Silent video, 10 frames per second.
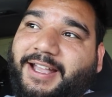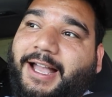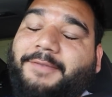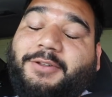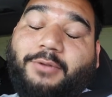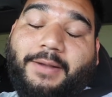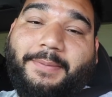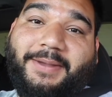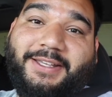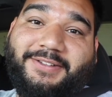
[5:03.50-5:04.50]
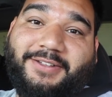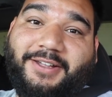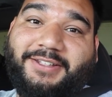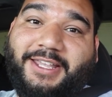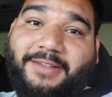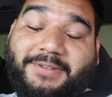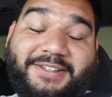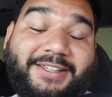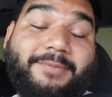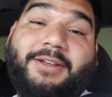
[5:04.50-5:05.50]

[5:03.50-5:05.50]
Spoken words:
I've swapped my exhaust game the same